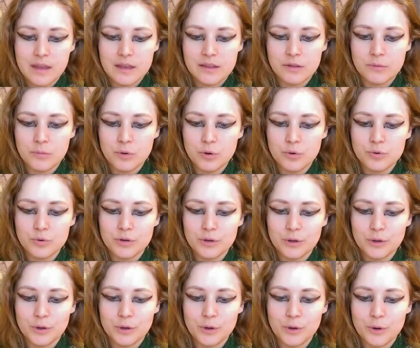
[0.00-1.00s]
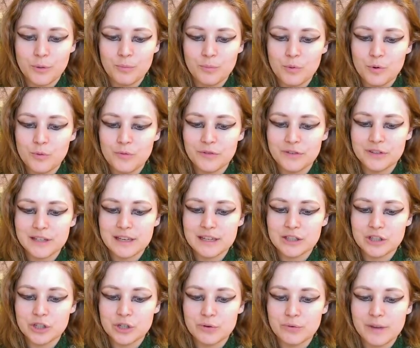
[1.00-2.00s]
The moon moves
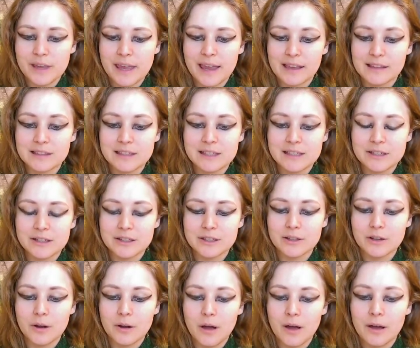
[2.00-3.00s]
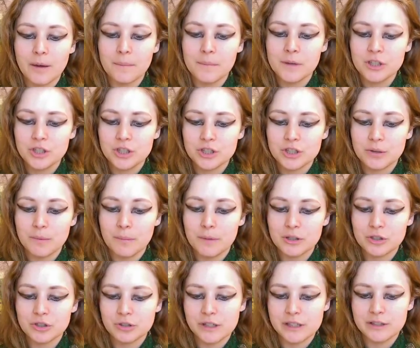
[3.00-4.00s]
into Cancer much
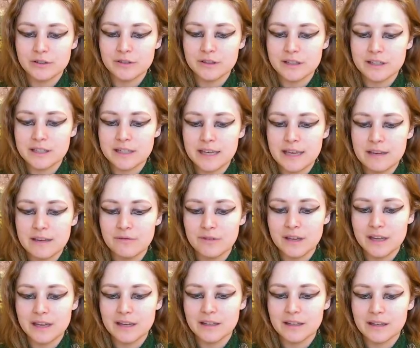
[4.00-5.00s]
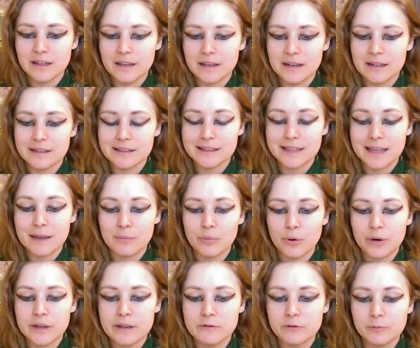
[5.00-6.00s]
later this evening. And at that
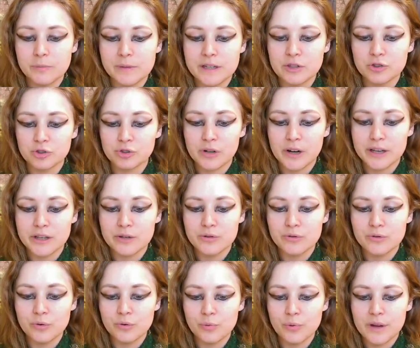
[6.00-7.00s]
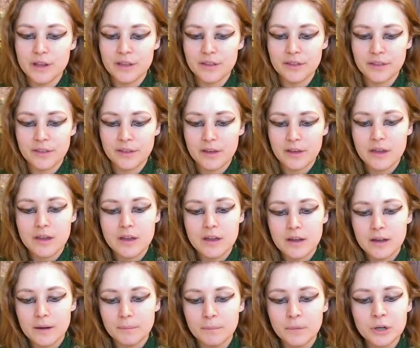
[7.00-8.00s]
point, it will be in triune with
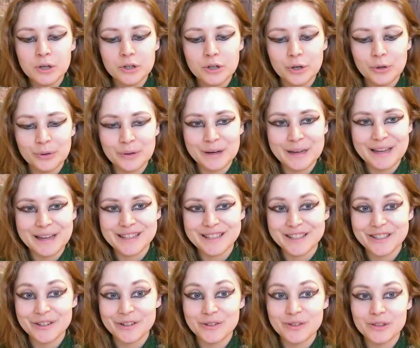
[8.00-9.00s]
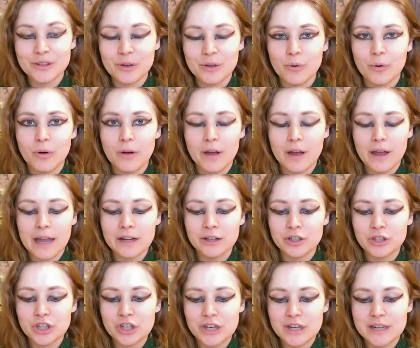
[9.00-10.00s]
Mercury. So the
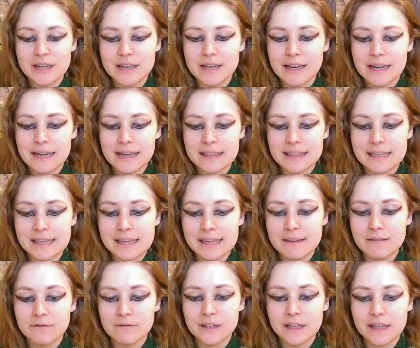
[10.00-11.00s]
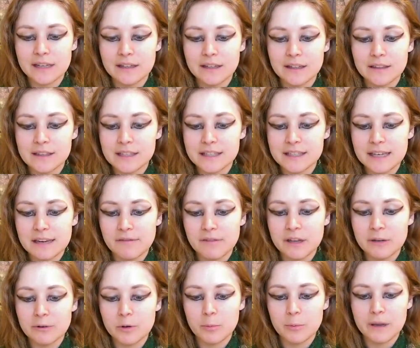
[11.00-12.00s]
energy in the evening, this
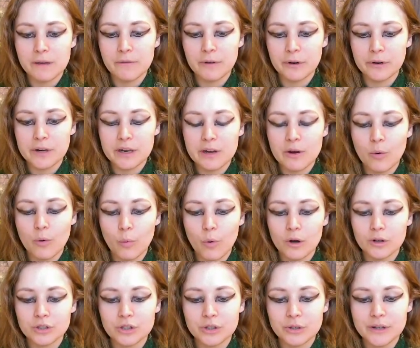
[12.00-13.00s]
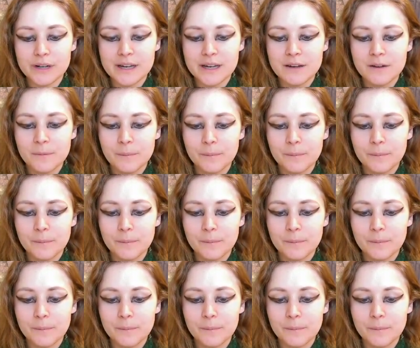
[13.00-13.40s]
evening, will be very watery,